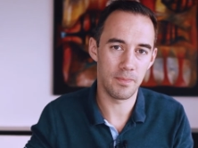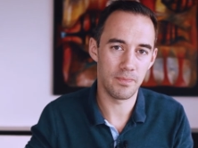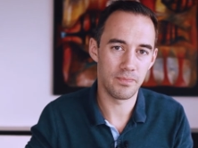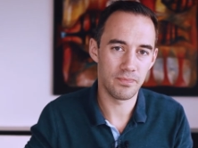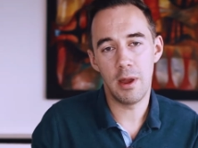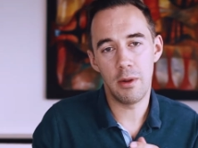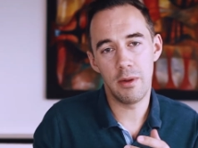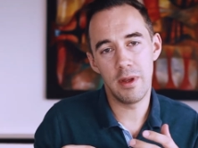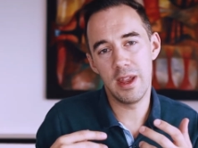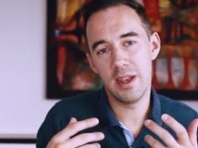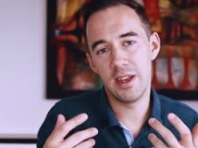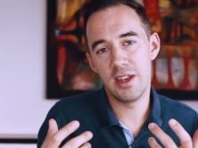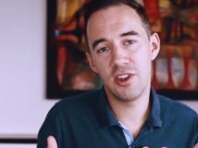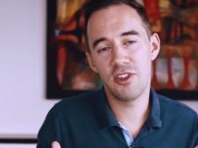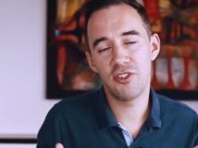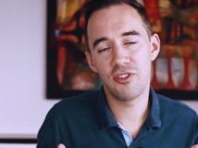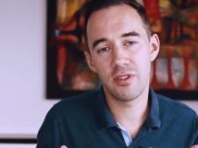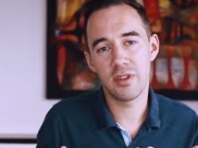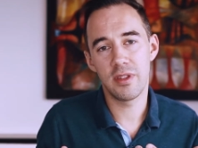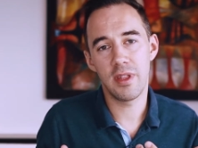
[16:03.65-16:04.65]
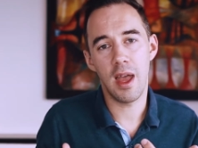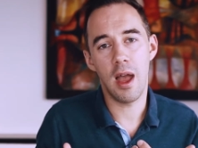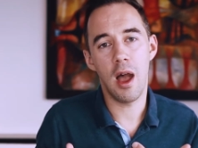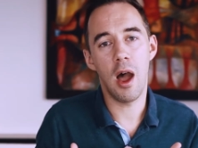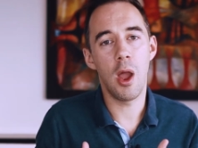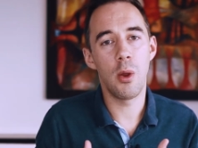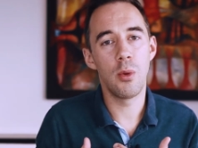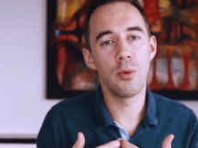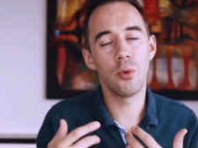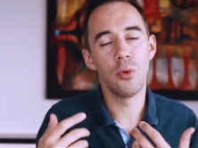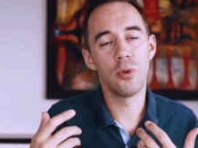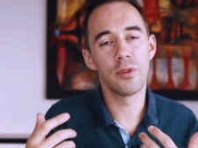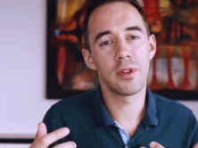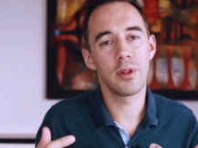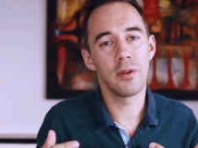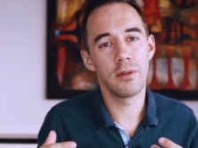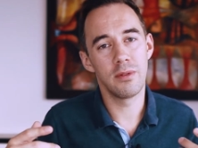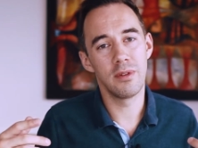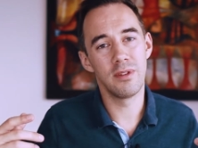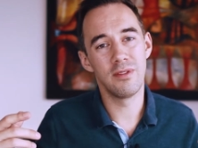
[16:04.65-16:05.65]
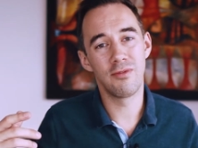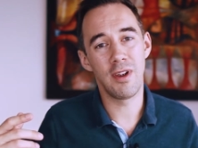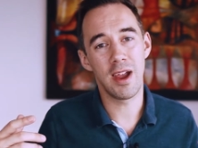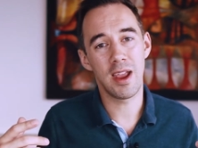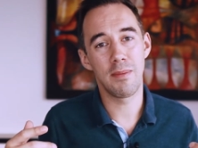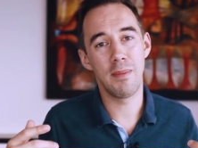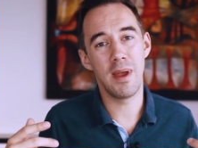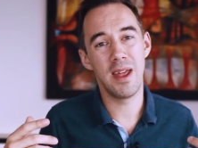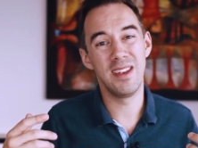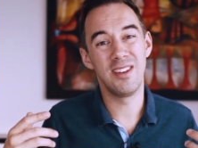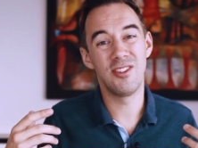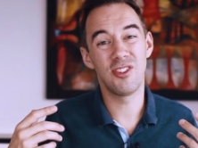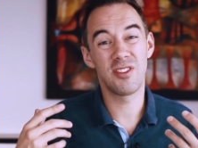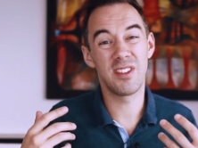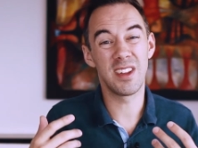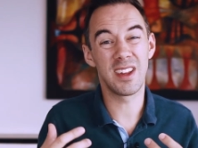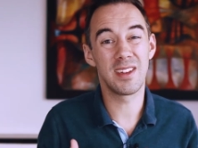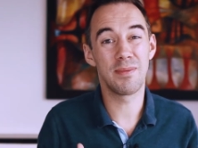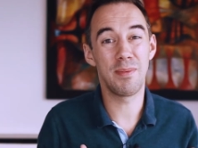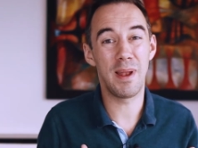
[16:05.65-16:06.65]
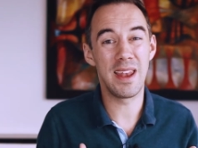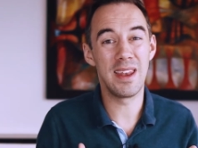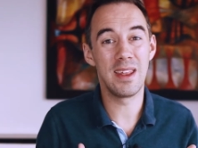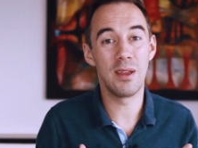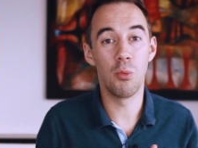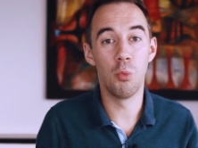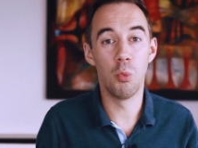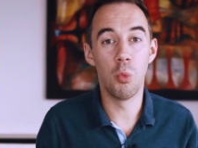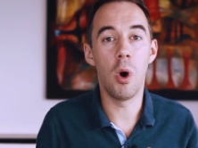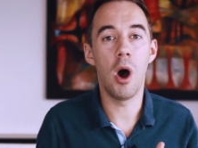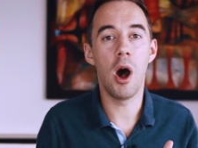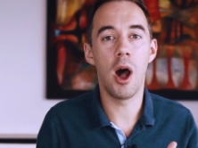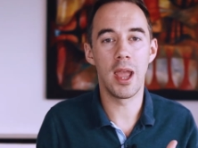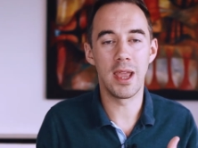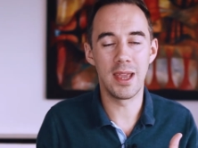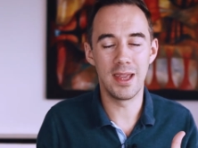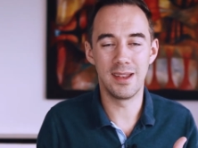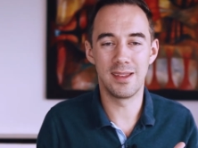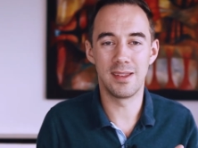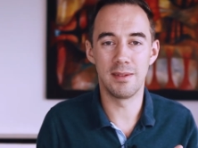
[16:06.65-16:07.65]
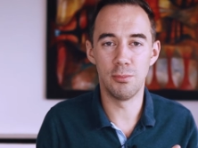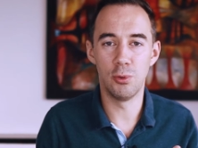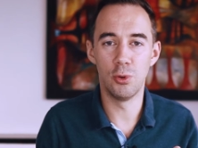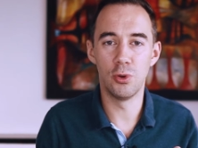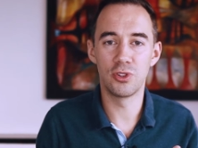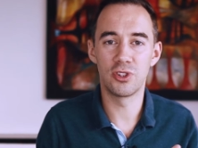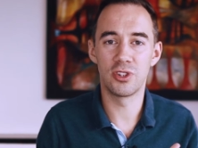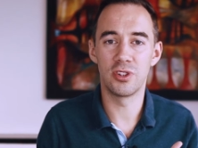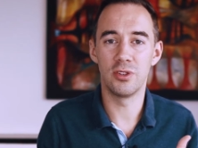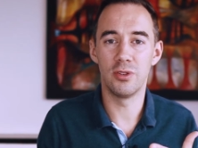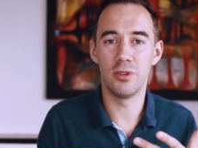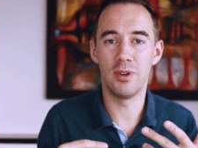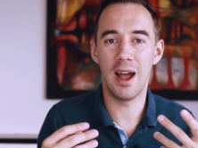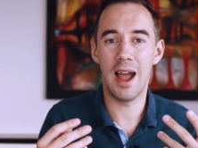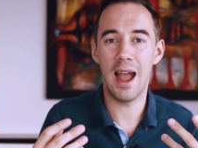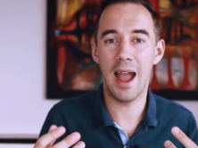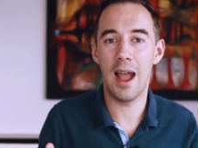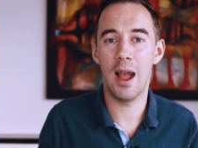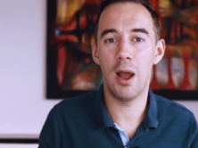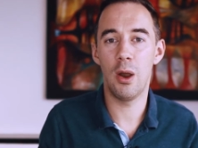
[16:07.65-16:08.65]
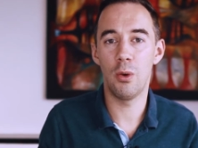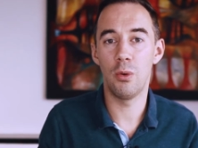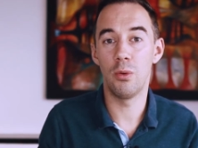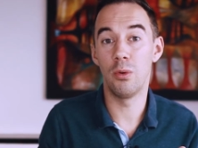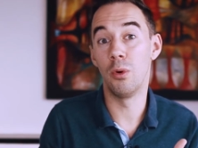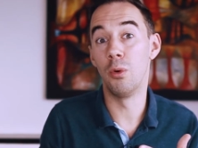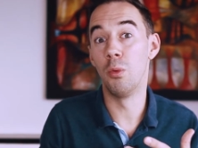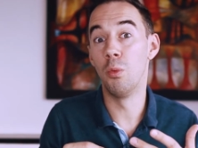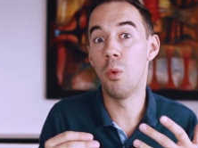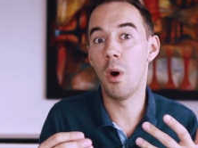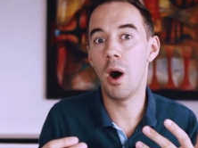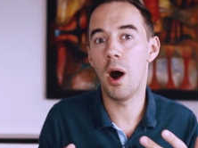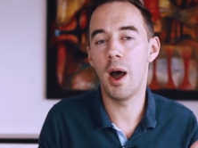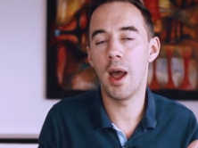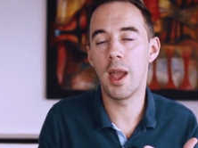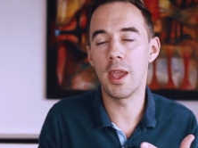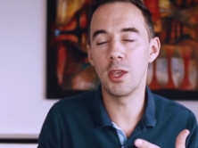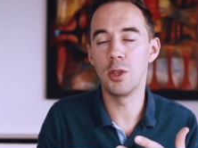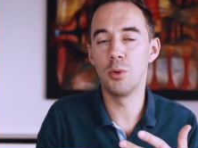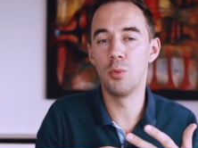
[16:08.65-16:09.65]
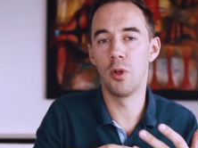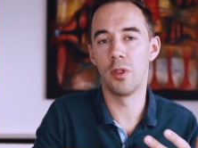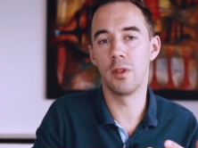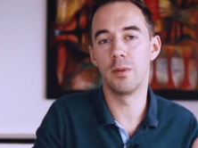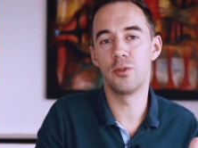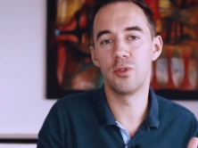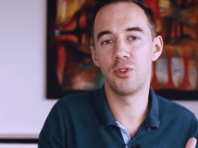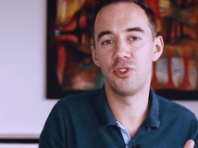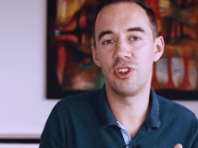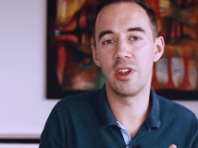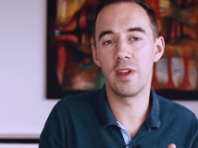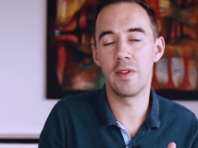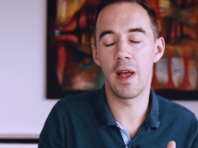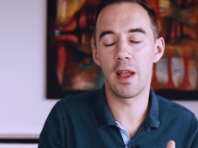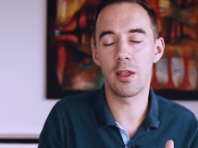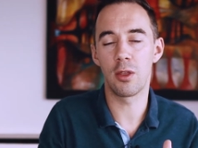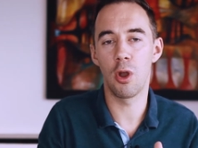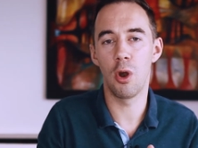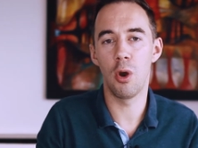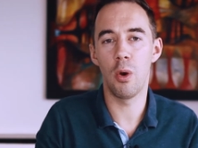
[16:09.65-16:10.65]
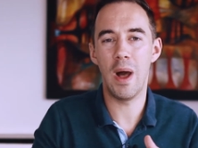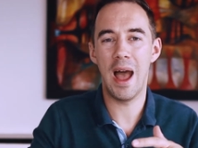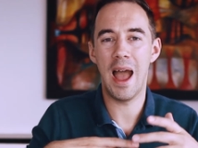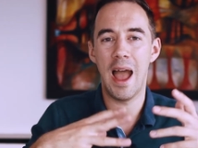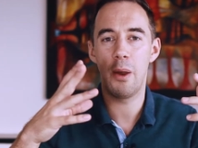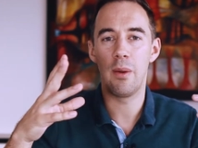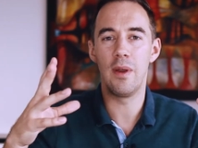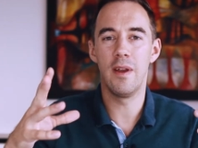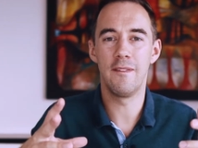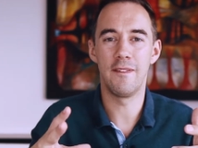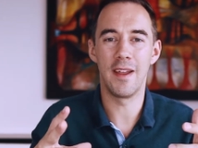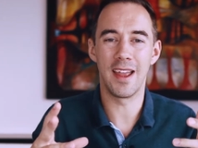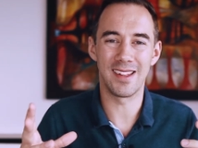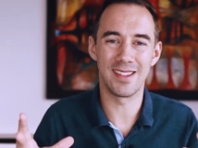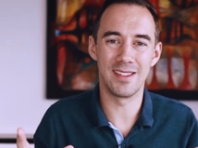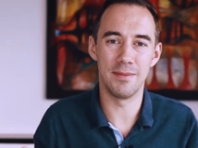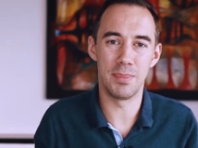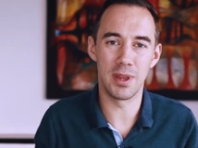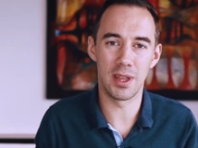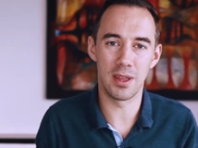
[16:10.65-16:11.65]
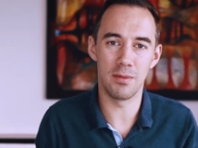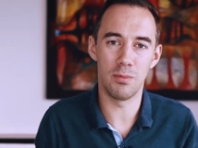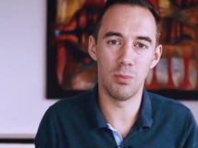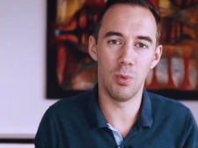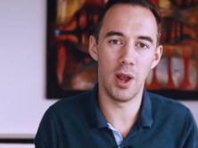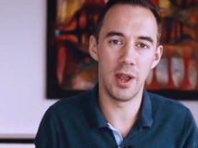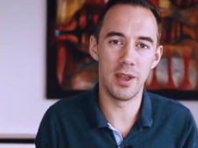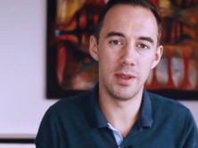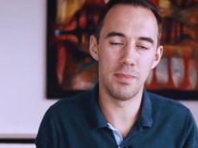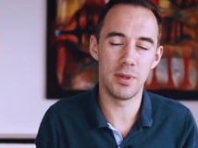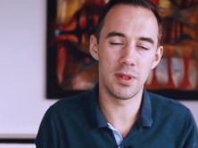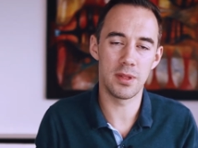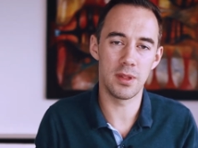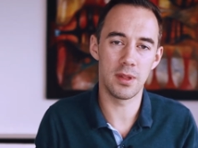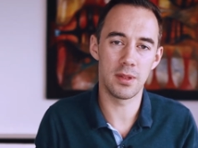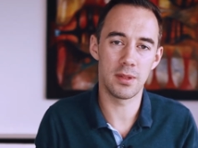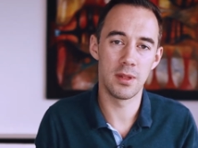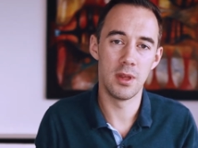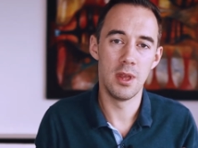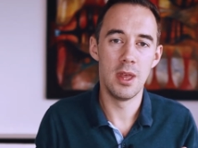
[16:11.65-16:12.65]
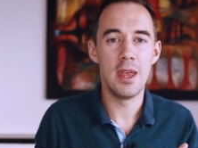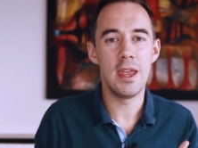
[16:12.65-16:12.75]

Now, in addition to that, I would also recommend just explaining why it's important, or how or why you want them to achieve that goal, how it affects the bigger, wider business.